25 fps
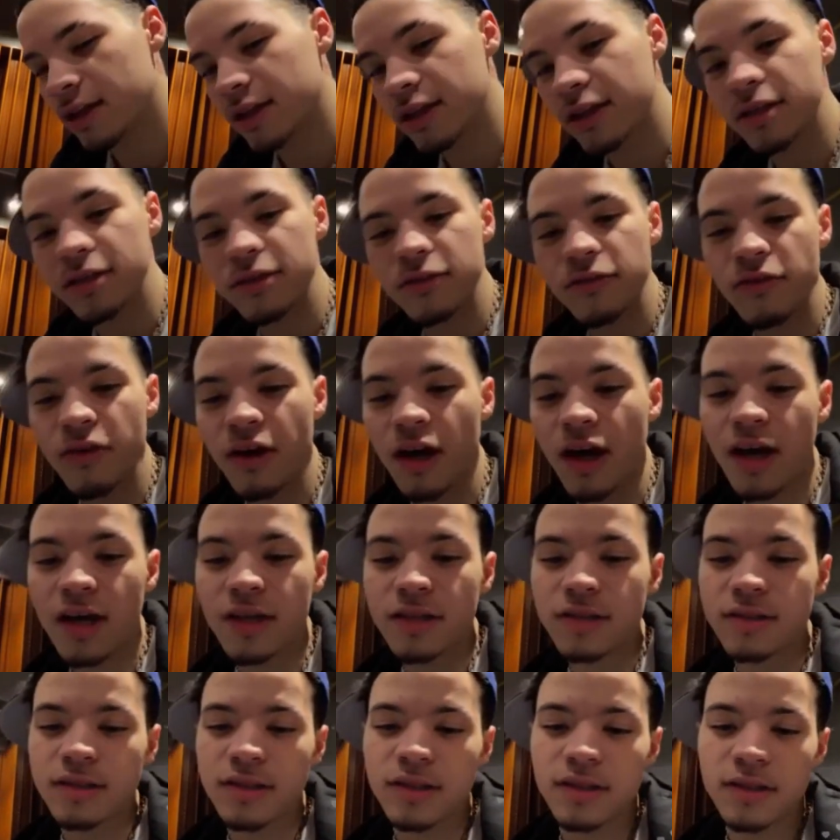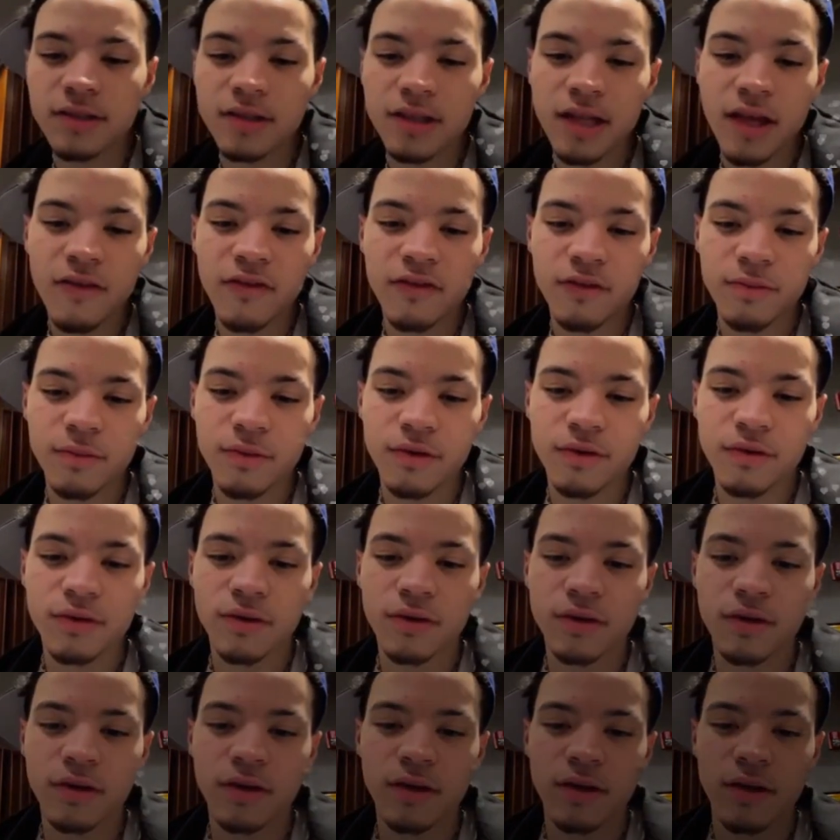at least 5, 6, 7
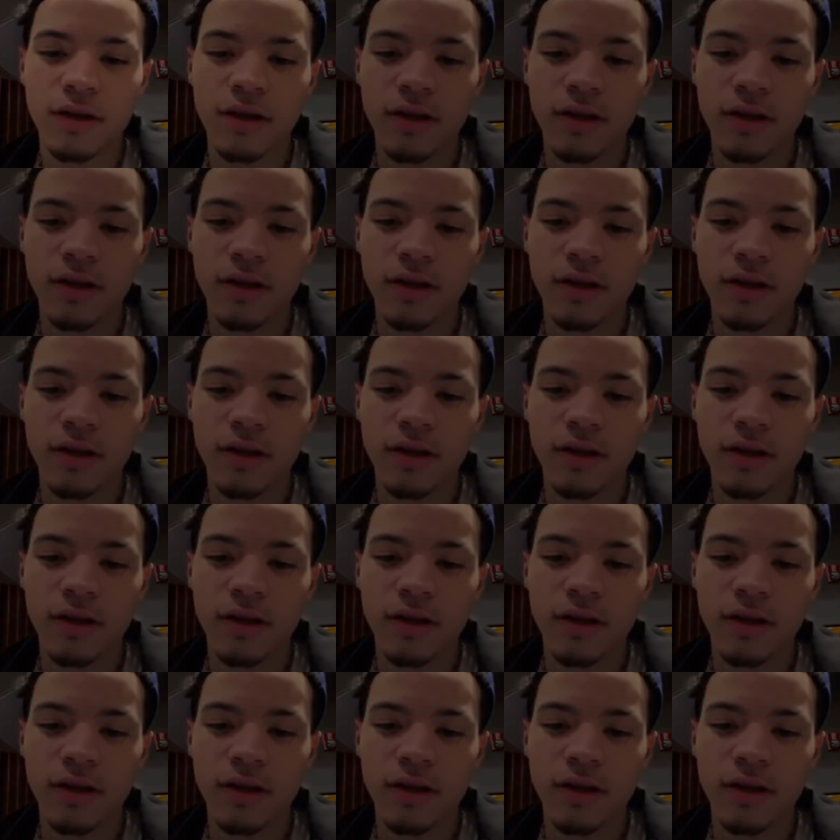more.